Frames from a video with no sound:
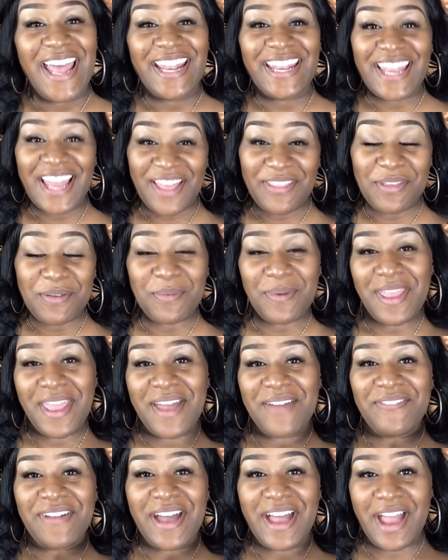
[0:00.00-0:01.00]
Now that we
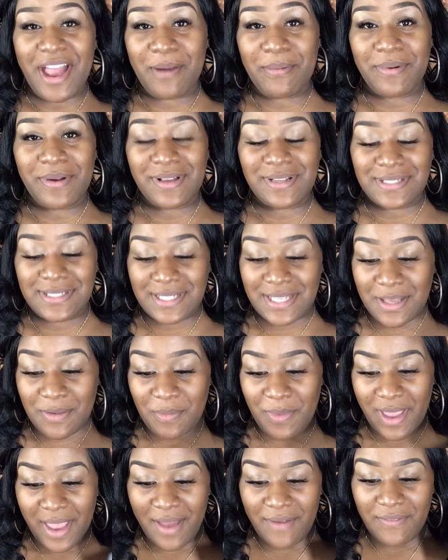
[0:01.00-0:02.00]
have our eyebrows
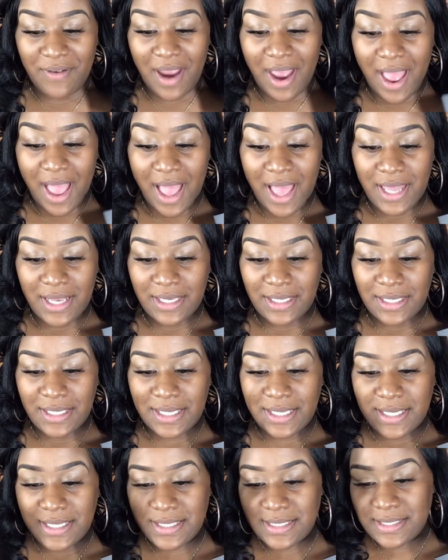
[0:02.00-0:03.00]
done, we have our
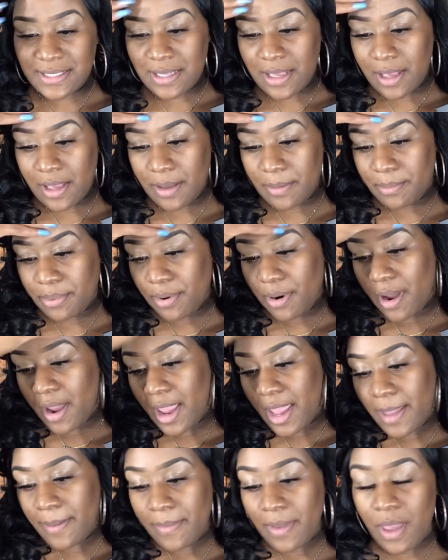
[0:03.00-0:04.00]
eyelids
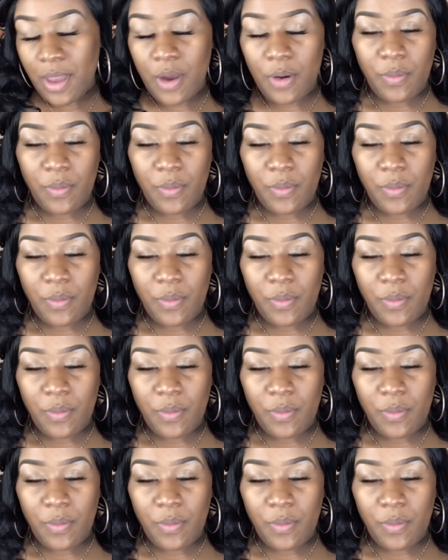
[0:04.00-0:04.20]
primed,